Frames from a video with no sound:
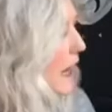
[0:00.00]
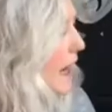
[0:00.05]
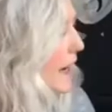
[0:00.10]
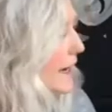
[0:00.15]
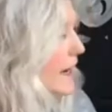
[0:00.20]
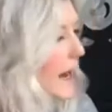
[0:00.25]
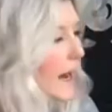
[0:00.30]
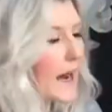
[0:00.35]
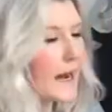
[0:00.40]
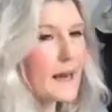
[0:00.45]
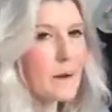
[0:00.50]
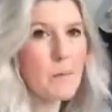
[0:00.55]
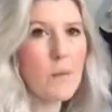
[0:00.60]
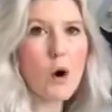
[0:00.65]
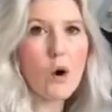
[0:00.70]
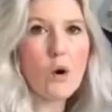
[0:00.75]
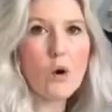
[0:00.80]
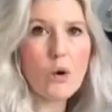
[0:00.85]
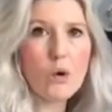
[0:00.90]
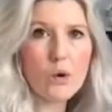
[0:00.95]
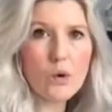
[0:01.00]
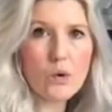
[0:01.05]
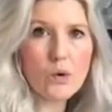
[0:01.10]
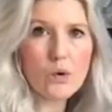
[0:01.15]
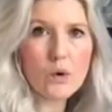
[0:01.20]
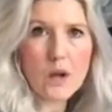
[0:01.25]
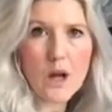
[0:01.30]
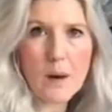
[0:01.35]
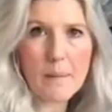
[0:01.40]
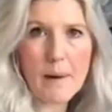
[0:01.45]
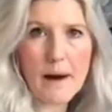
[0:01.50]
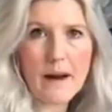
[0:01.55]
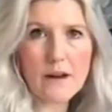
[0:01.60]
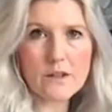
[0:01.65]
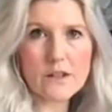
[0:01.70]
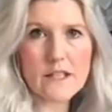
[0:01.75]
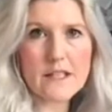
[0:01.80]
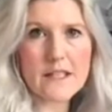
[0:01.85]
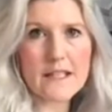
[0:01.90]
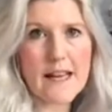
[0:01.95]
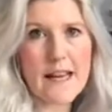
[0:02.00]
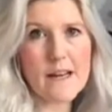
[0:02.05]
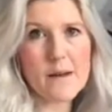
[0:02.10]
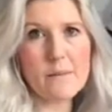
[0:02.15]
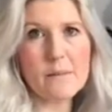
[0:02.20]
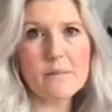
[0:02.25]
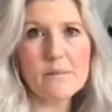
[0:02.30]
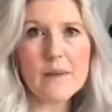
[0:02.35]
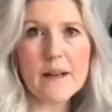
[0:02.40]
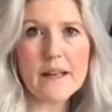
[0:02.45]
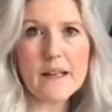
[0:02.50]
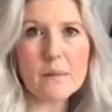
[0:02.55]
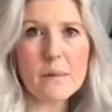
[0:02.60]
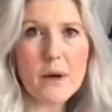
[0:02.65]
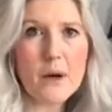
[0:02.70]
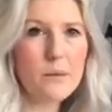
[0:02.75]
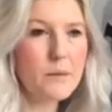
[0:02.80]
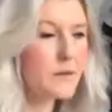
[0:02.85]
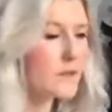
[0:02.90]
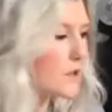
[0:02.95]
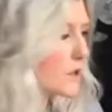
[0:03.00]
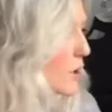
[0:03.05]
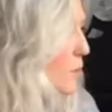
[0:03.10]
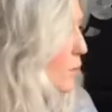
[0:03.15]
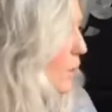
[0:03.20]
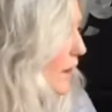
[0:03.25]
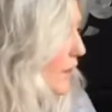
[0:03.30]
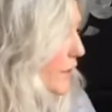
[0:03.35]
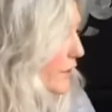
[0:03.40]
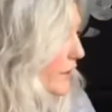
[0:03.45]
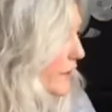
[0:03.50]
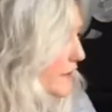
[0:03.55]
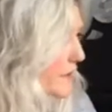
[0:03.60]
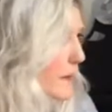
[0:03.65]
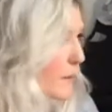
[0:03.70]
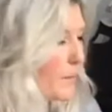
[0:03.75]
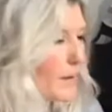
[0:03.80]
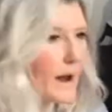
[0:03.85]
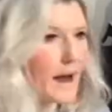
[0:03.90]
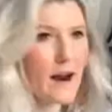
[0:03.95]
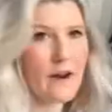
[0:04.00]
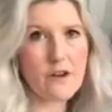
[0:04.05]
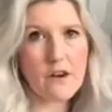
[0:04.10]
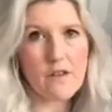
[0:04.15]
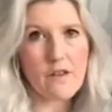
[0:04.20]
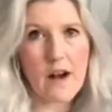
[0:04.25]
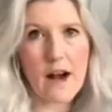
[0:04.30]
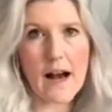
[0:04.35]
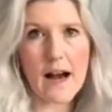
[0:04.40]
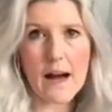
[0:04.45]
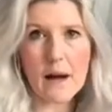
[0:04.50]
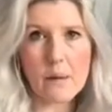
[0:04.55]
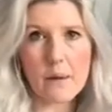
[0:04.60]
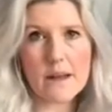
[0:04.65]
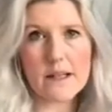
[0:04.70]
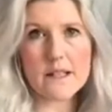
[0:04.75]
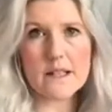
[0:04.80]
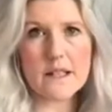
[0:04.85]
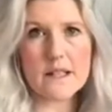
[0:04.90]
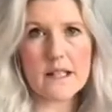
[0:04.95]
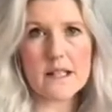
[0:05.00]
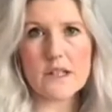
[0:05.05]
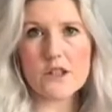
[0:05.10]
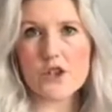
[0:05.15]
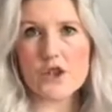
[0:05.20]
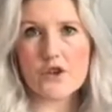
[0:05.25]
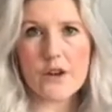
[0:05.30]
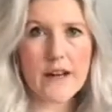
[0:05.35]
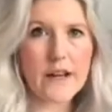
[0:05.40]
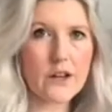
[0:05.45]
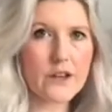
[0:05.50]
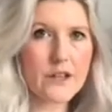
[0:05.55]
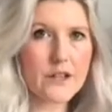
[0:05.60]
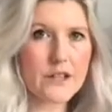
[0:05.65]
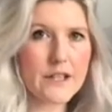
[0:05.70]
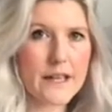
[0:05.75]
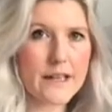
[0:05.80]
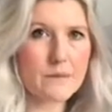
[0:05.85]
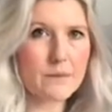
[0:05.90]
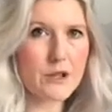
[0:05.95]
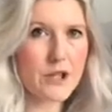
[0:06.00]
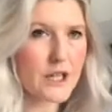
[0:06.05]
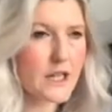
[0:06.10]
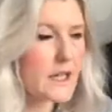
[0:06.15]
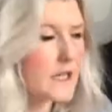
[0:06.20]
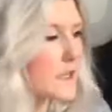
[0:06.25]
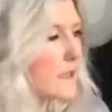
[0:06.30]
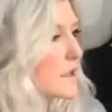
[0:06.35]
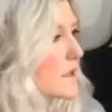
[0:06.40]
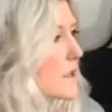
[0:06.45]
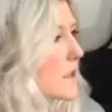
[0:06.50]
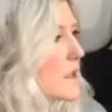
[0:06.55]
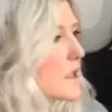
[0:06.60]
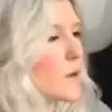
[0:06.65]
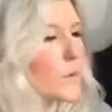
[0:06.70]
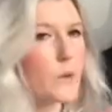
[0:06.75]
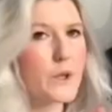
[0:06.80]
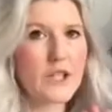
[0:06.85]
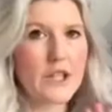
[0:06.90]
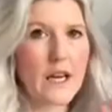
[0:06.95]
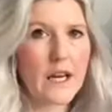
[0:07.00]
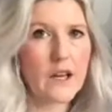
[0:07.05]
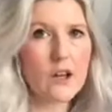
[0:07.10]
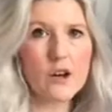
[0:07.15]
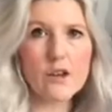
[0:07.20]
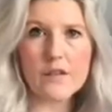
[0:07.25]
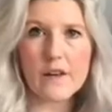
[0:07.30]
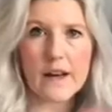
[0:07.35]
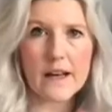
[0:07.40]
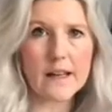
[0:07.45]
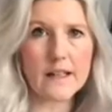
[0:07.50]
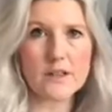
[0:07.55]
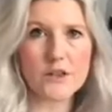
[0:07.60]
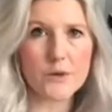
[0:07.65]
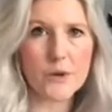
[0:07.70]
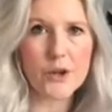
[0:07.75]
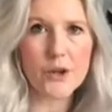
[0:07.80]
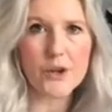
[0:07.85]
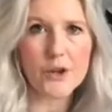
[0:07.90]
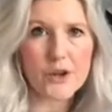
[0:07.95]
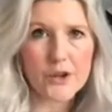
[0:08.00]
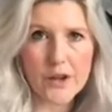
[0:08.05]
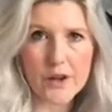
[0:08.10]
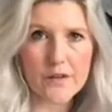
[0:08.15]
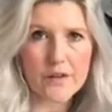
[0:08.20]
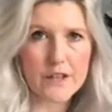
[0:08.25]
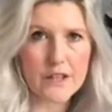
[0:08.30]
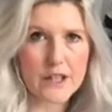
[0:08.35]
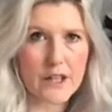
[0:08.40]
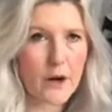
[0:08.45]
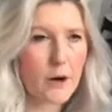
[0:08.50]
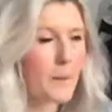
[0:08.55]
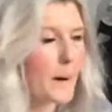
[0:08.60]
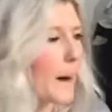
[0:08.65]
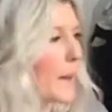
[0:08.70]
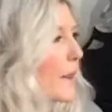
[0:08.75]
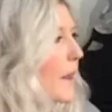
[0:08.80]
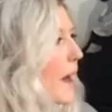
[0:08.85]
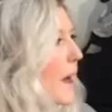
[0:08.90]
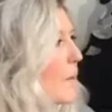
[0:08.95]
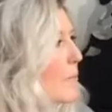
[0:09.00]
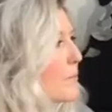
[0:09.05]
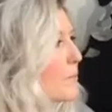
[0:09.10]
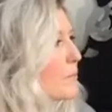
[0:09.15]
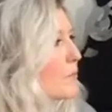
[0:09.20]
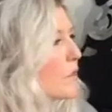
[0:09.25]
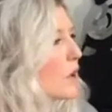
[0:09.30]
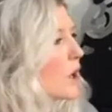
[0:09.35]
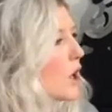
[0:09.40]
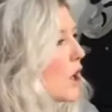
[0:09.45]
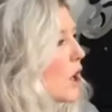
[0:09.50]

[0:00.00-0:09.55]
And I am all about denim at the moment, whether it's a pair of high-waisted straight cut denim jeans, which I love and I'll do another video about them,